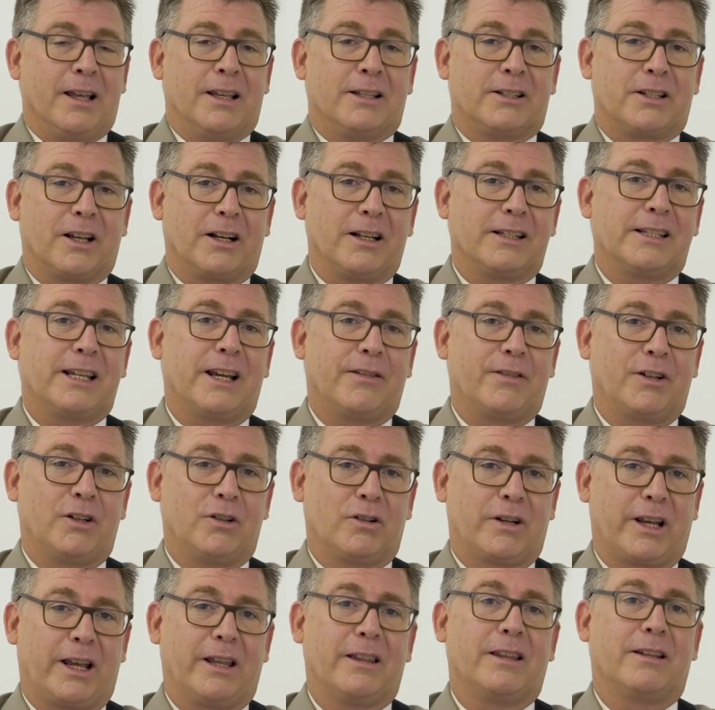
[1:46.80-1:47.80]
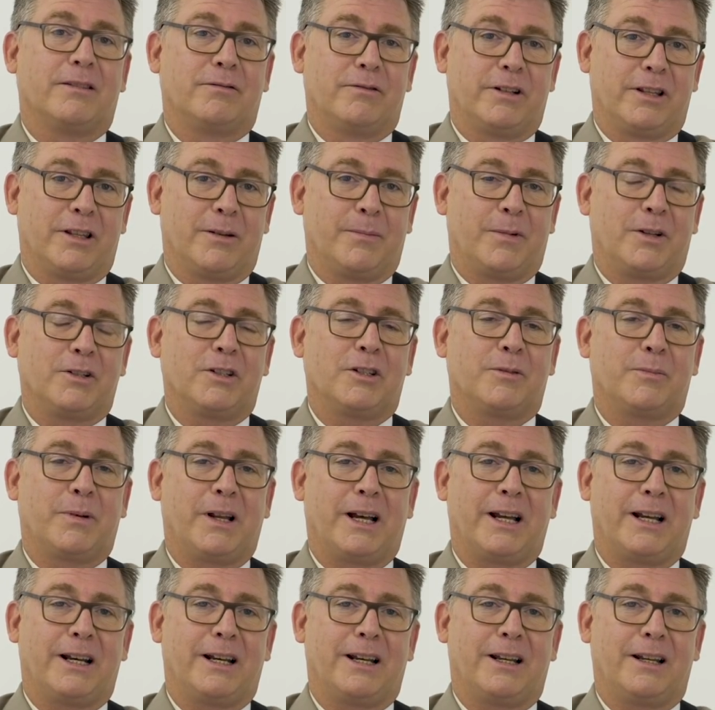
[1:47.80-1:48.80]
So let's have a look at the rhythm. I'll just
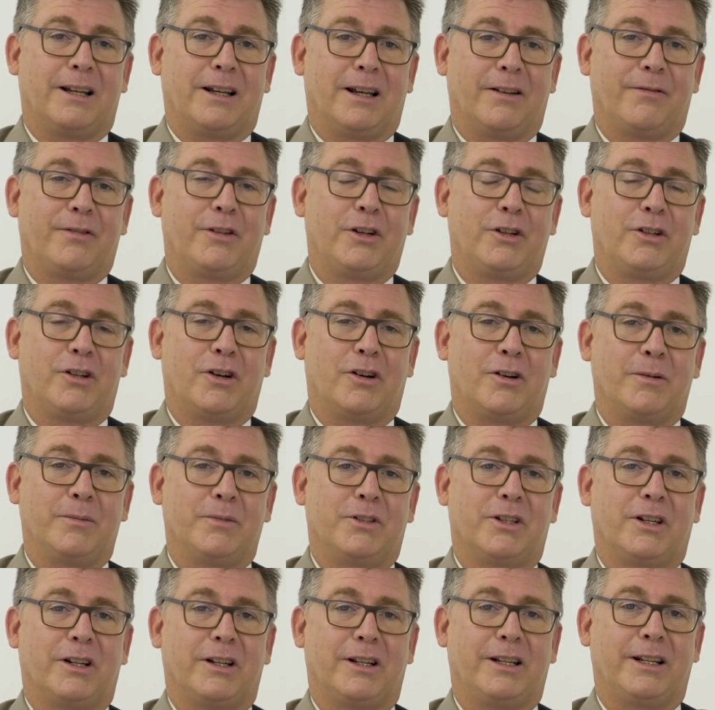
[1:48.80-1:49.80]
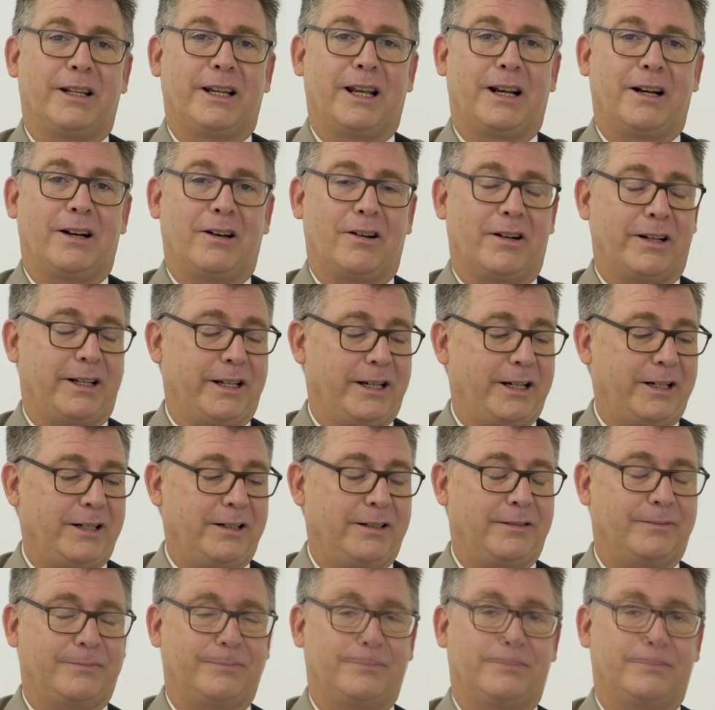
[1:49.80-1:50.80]
play it a few times so you can get an idea.